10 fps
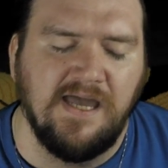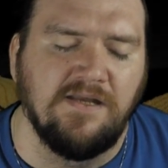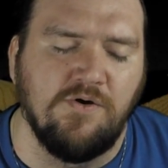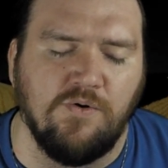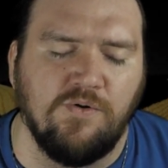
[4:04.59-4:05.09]

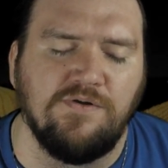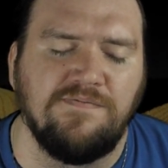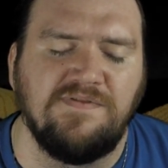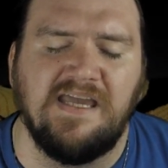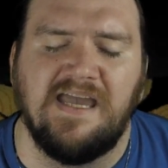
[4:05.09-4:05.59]
in all
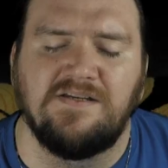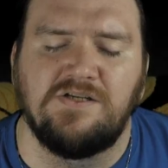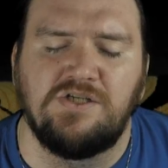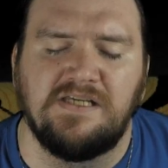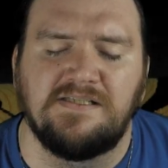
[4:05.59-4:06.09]
of the
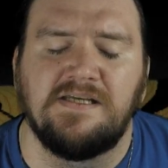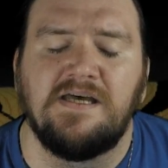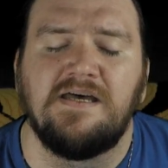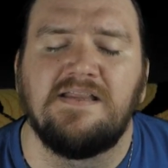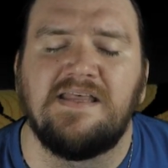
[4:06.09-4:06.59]
energies
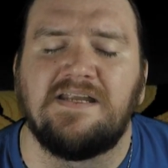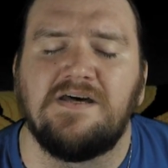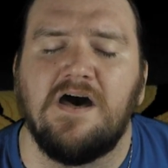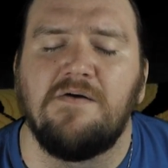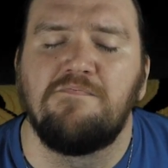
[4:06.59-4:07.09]
that
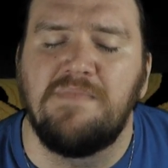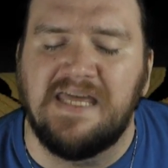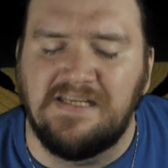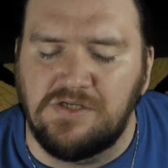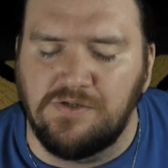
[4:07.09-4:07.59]
are
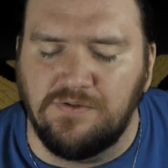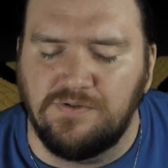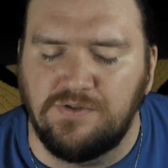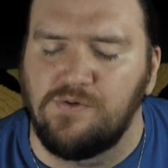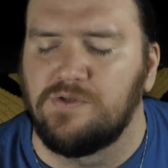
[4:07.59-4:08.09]
mental
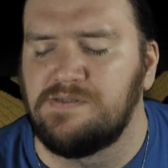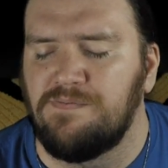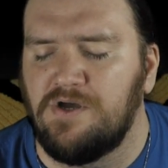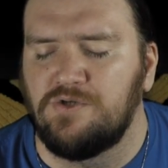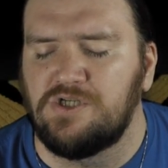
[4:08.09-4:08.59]
towards
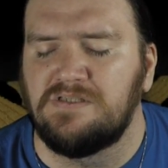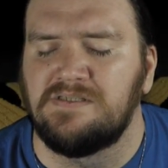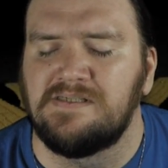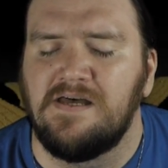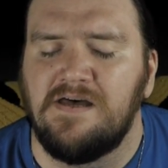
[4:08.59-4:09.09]

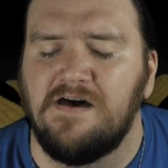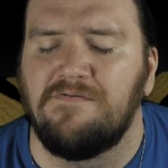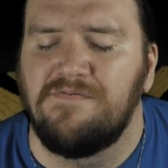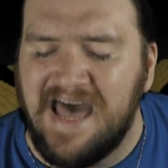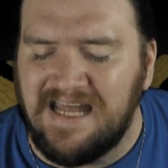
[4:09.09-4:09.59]
emotions
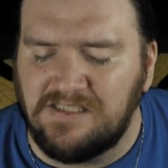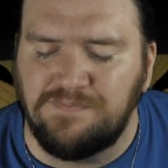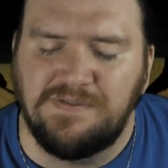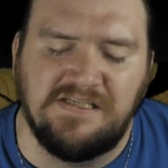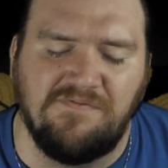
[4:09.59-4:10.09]
of that
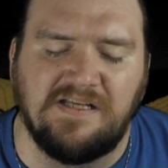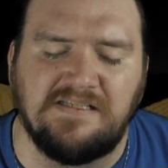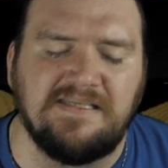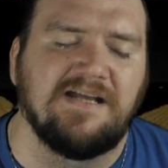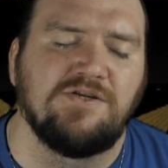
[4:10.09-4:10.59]
specific
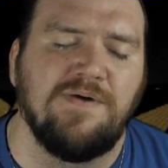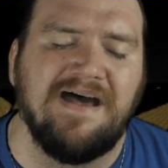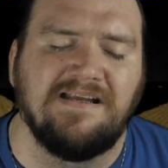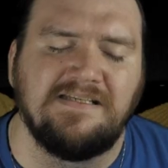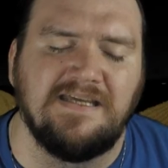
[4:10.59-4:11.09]

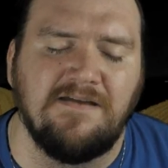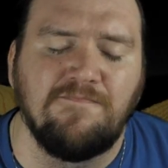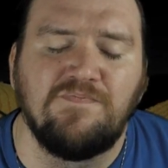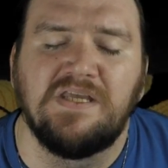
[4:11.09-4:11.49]
sexuality